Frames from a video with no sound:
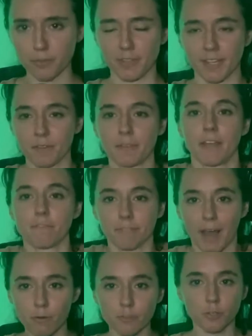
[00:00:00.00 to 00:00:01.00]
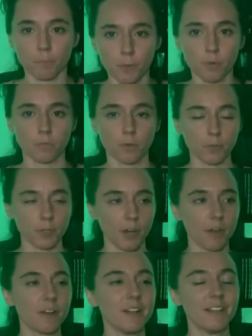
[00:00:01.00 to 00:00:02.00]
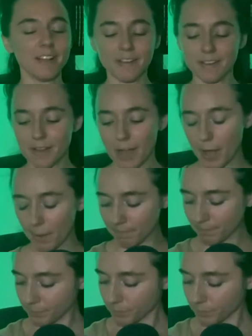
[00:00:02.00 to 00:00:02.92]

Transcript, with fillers: Like flowers are beautiful, you know?